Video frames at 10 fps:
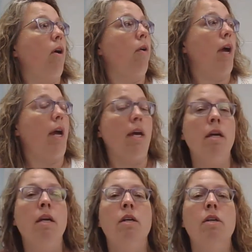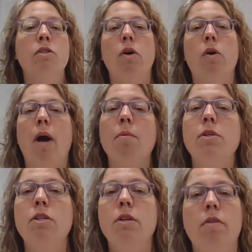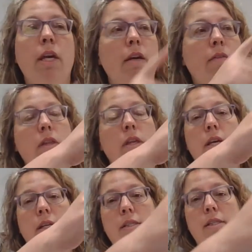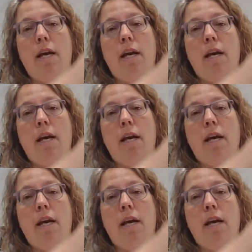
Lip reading: Okay, so I want you to think of this